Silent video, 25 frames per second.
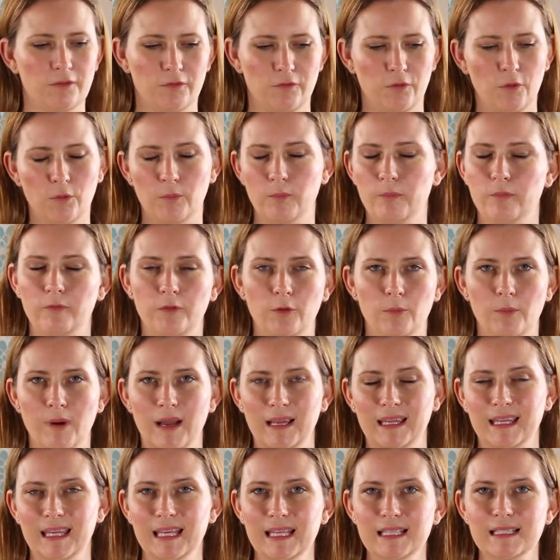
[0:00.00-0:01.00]
for
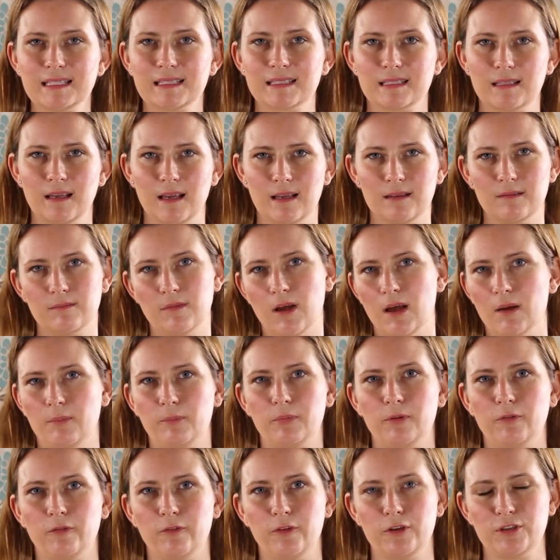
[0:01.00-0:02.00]
my kids. I
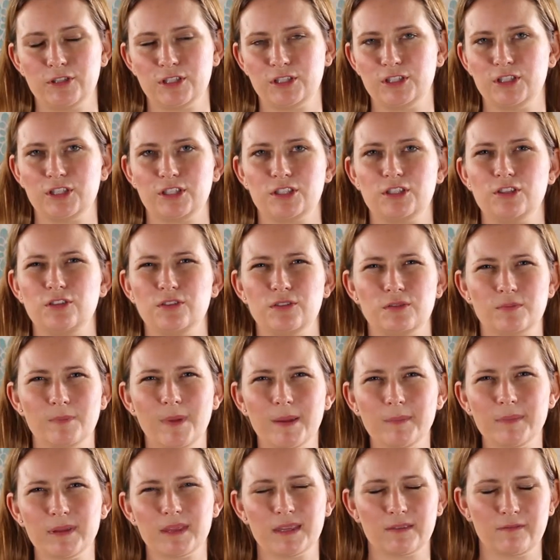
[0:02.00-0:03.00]
prefer to just use
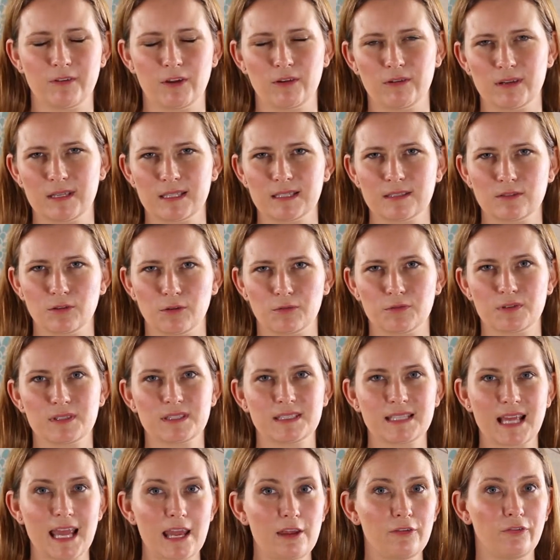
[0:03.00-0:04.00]
maybe the very sort of
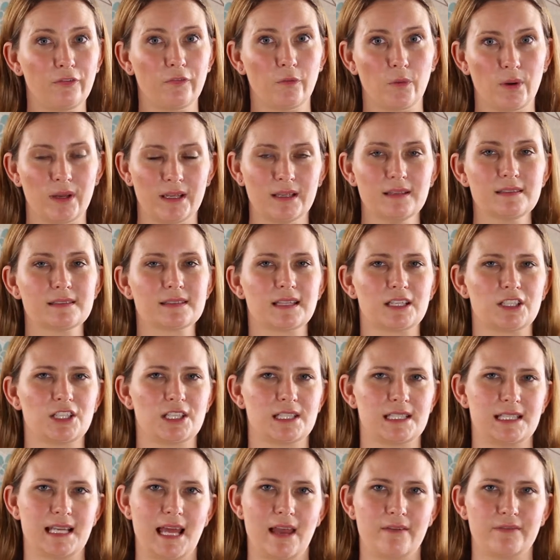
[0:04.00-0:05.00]
safe oils such
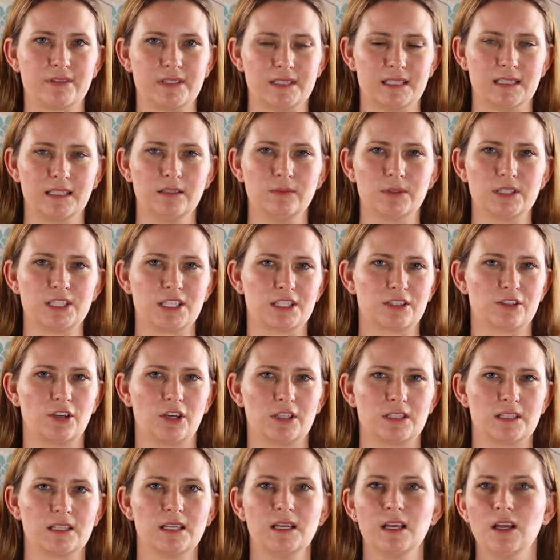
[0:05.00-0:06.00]
as lavender, which has
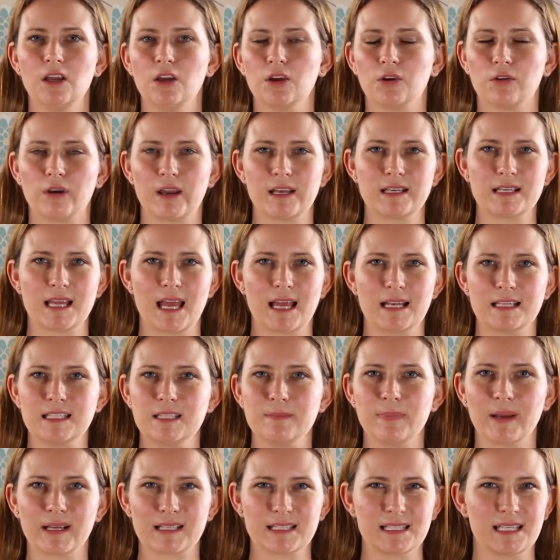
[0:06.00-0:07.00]
got great
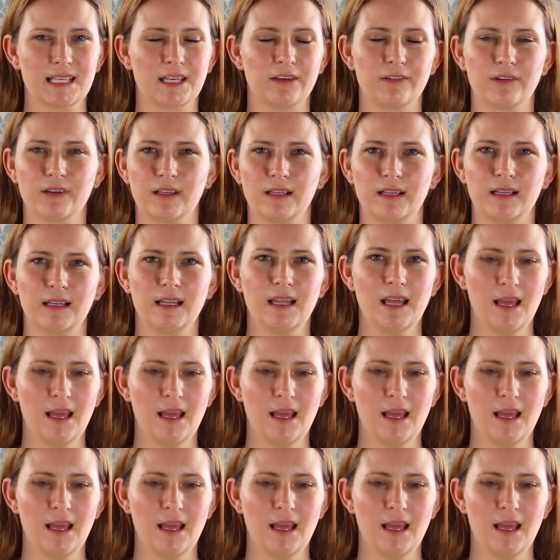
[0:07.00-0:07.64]
antibacterial